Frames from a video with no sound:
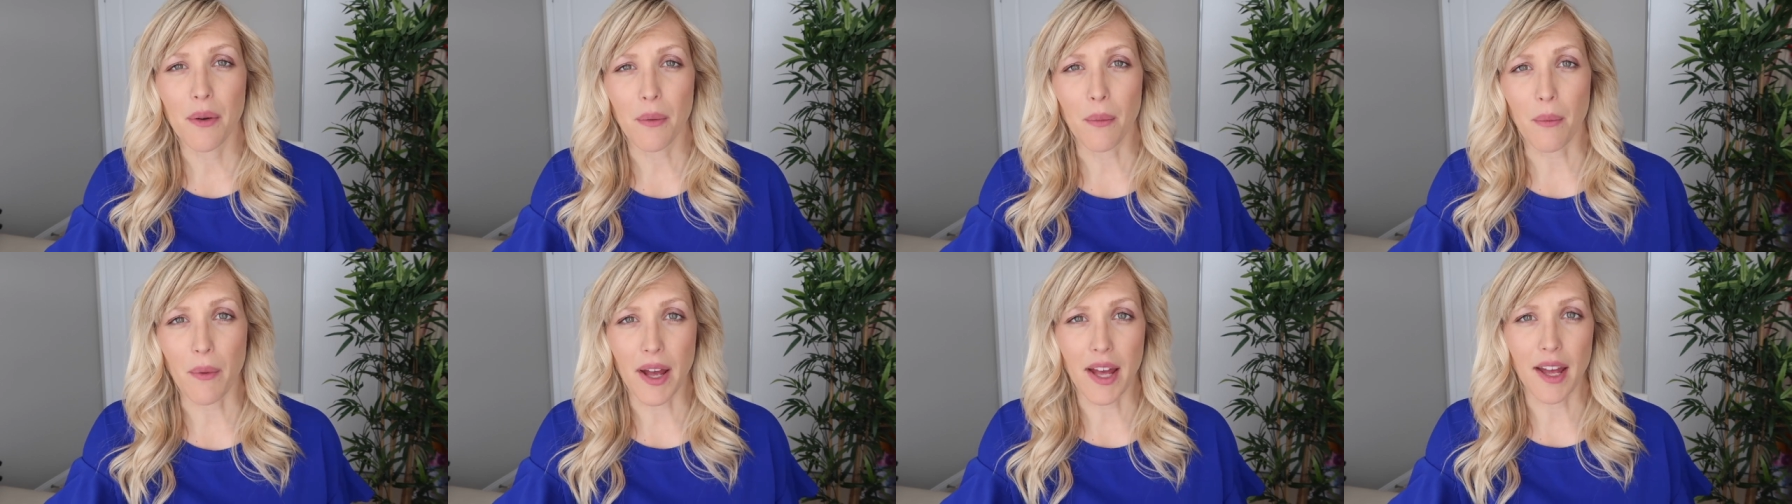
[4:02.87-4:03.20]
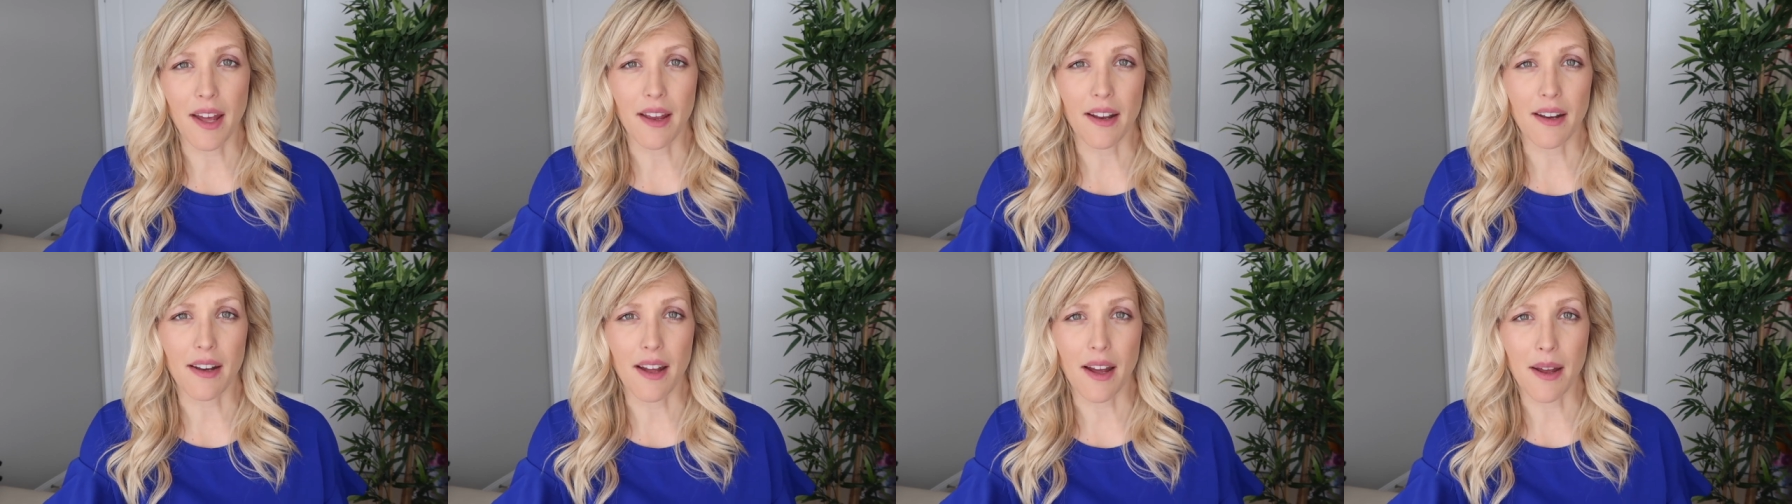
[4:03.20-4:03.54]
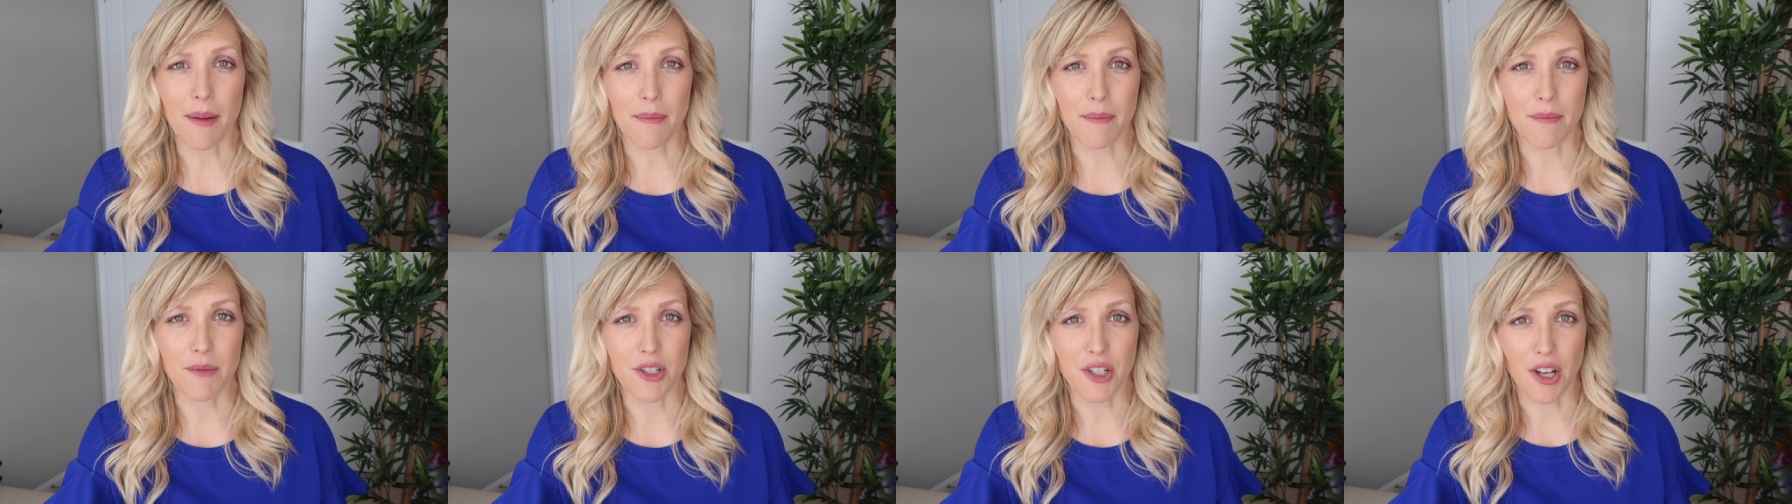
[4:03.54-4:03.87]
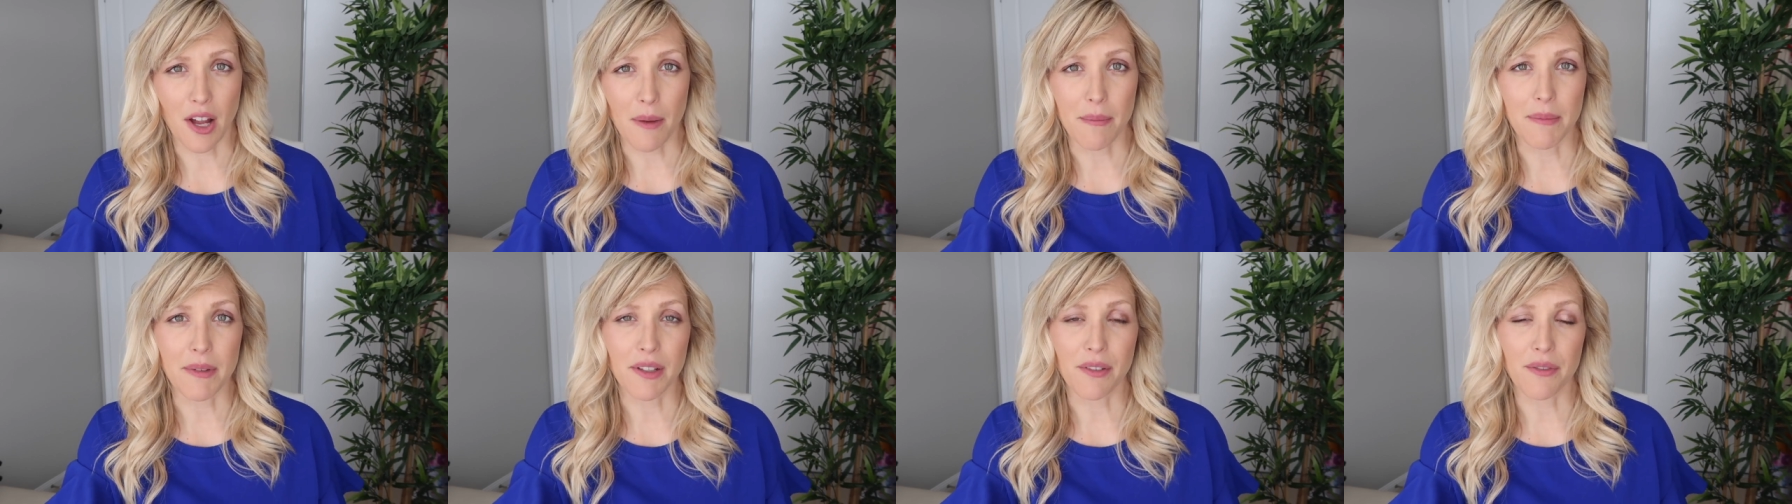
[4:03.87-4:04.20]
when I'm
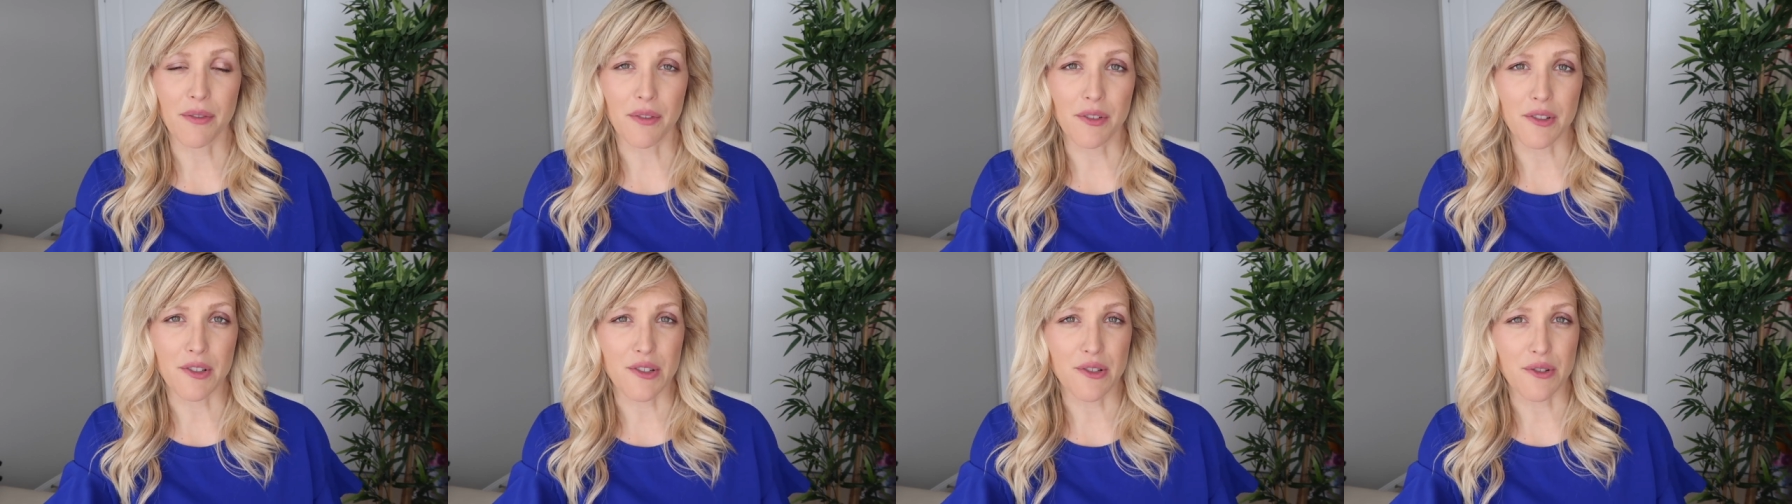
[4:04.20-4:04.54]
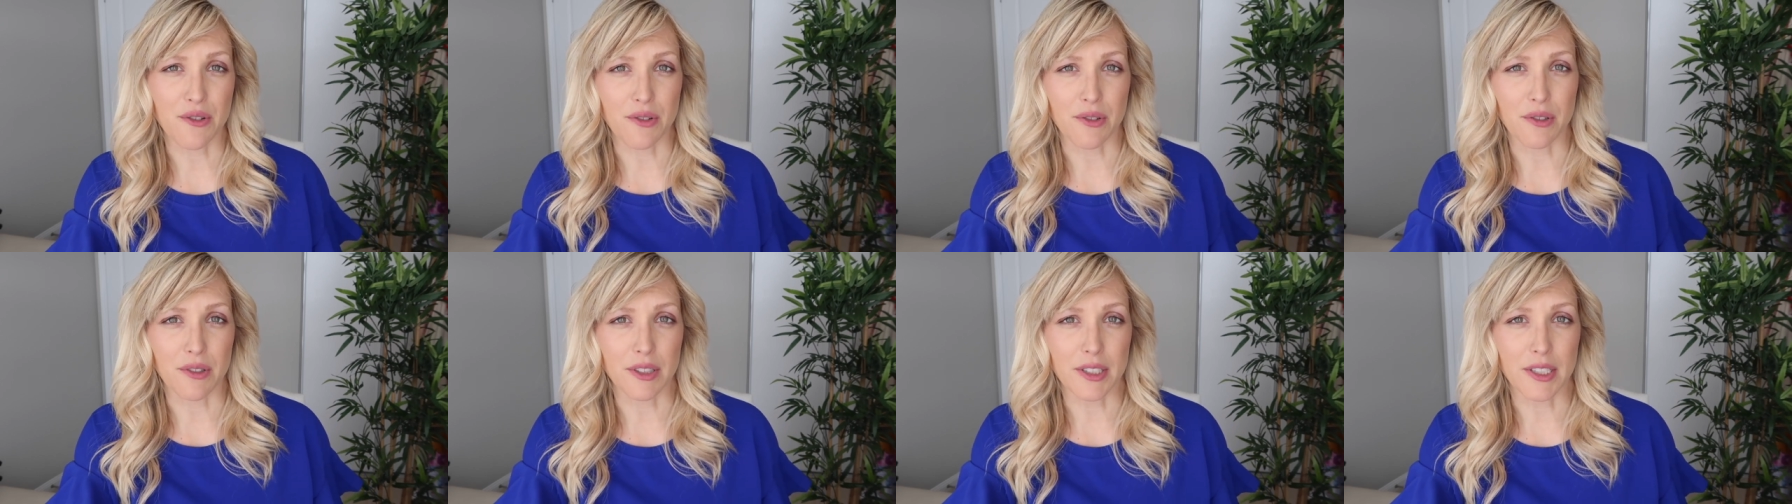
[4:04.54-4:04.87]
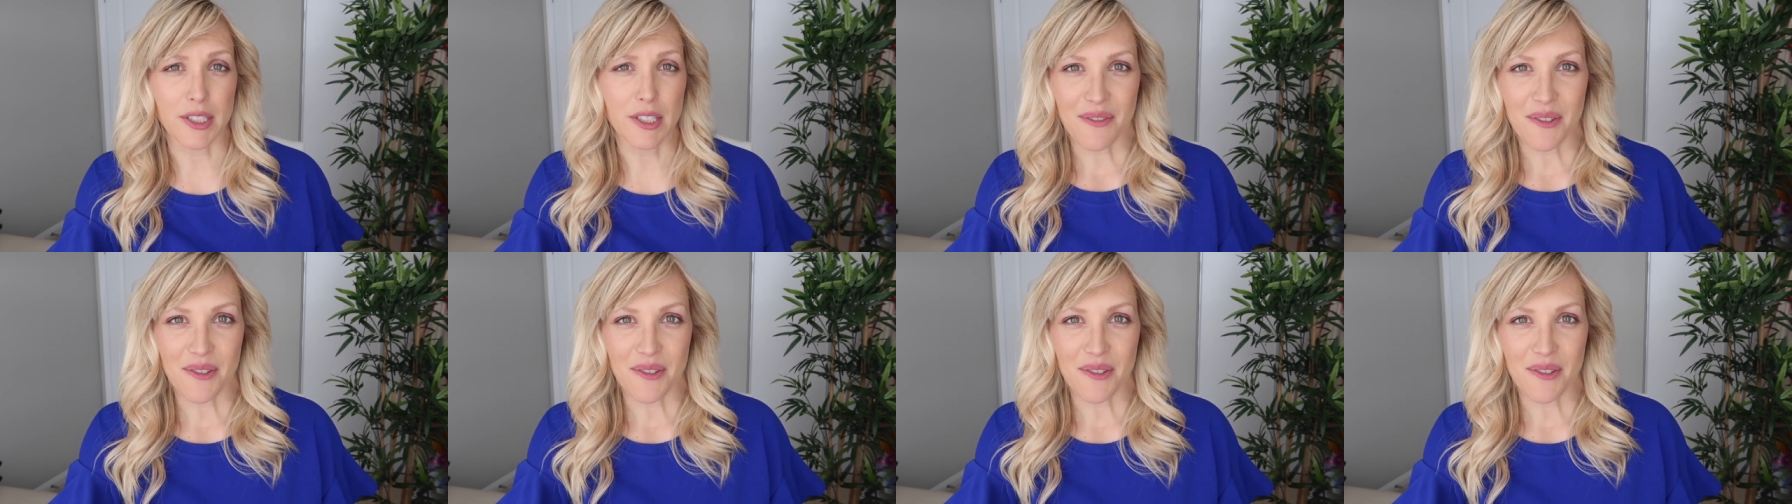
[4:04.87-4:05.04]
shopping for a stroller.